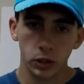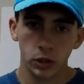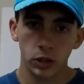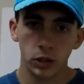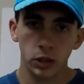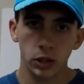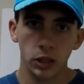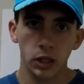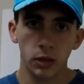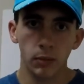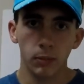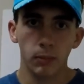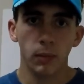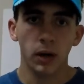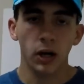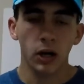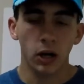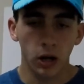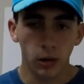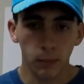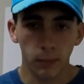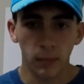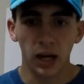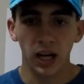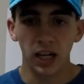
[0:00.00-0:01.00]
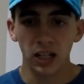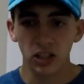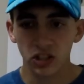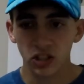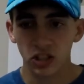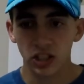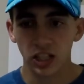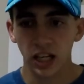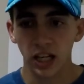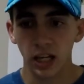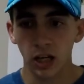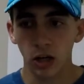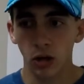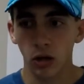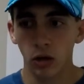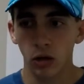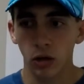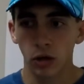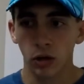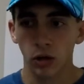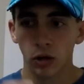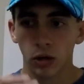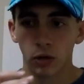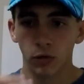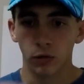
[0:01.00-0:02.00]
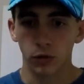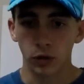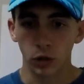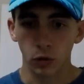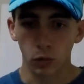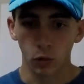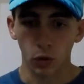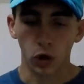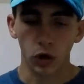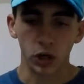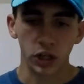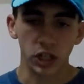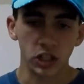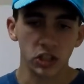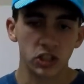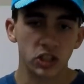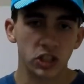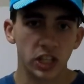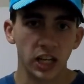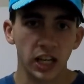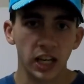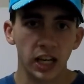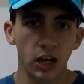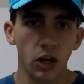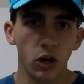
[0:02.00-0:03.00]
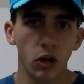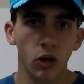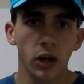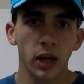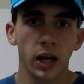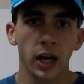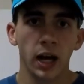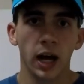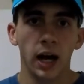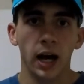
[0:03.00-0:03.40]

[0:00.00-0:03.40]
on my scale, for the wording scale,